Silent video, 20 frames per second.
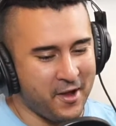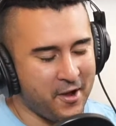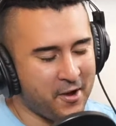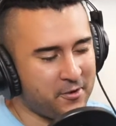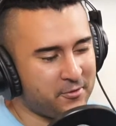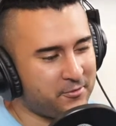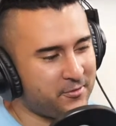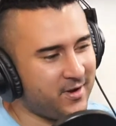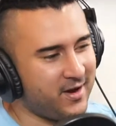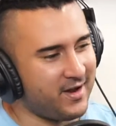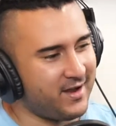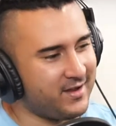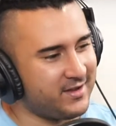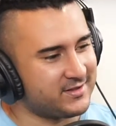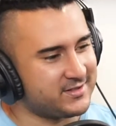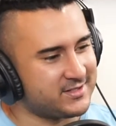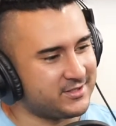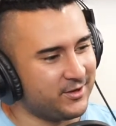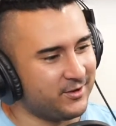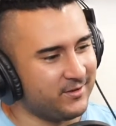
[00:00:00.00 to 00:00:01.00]
All
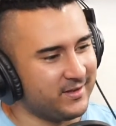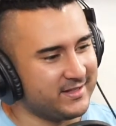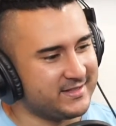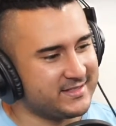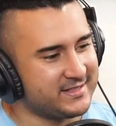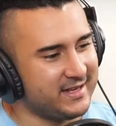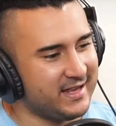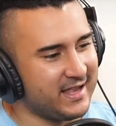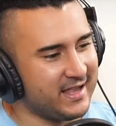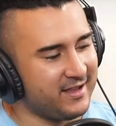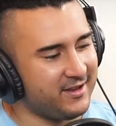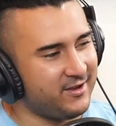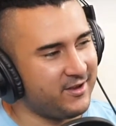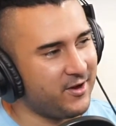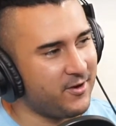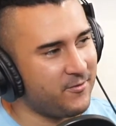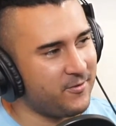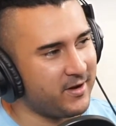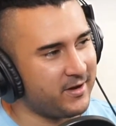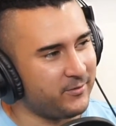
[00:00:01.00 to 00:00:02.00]
right, so let's get
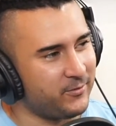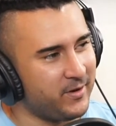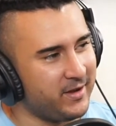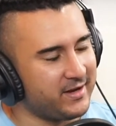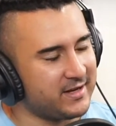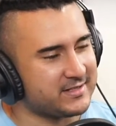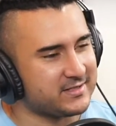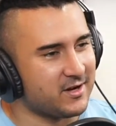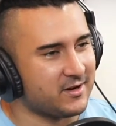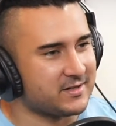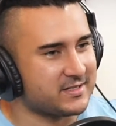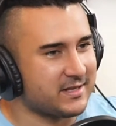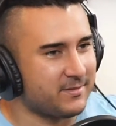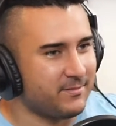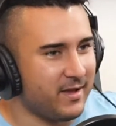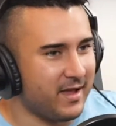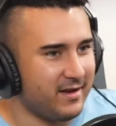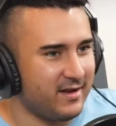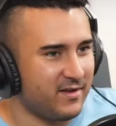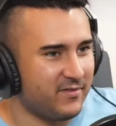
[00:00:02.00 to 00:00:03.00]
going. We're gonna talk
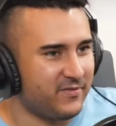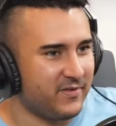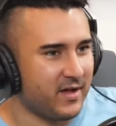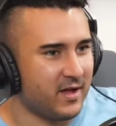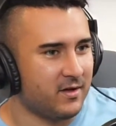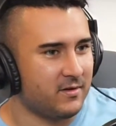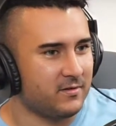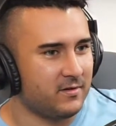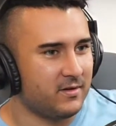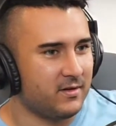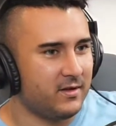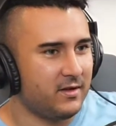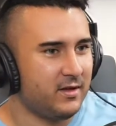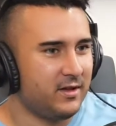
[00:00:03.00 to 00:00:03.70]
some NFL.